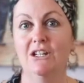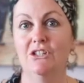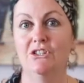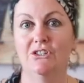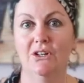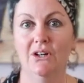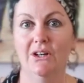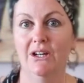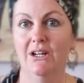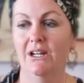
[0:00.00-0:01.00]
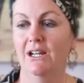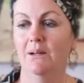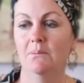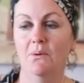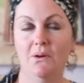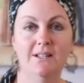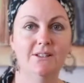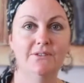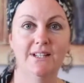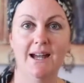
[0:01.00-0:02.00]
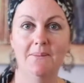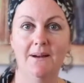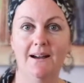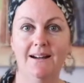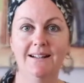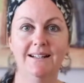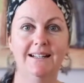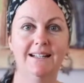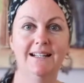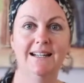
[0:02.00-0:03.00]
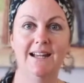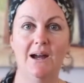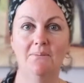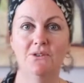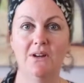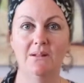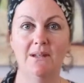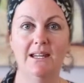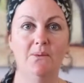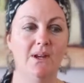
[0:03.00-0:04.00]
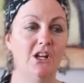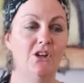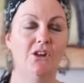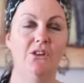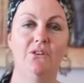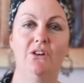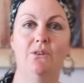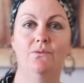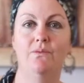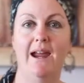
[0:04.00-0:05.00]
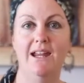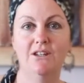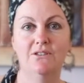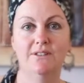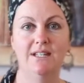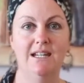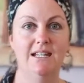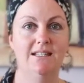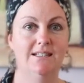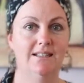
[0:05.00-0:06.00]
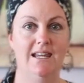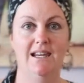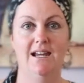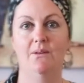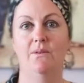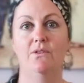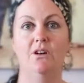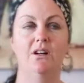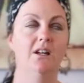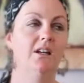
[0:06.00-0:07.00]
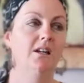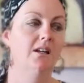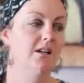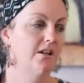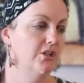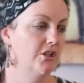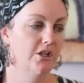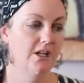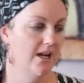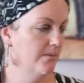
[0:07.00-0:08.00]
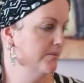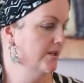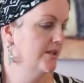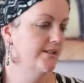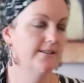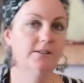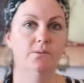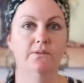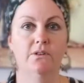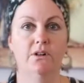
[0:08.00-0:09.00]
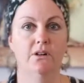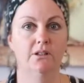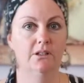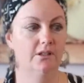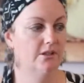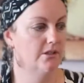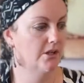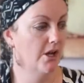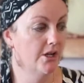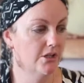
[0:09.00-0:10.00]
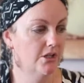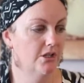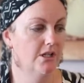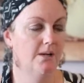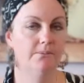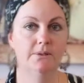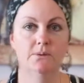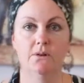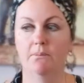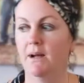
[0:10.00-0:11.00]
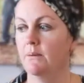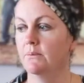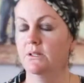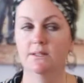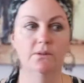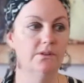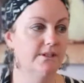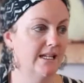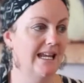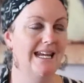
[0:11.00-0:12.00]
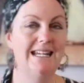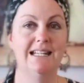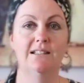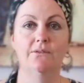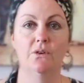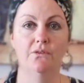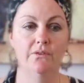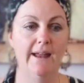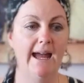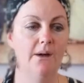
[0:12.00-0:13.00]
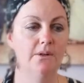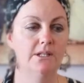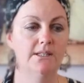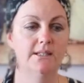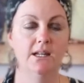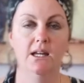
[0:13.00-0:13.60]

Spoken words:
So pour yourselves a cuppa, come join me. We're going to go through a range of seeds here. We've got cucumbers, we've got gherkin cucumbers, we've got pumpkins, we've got zucchinis, I've got flowers.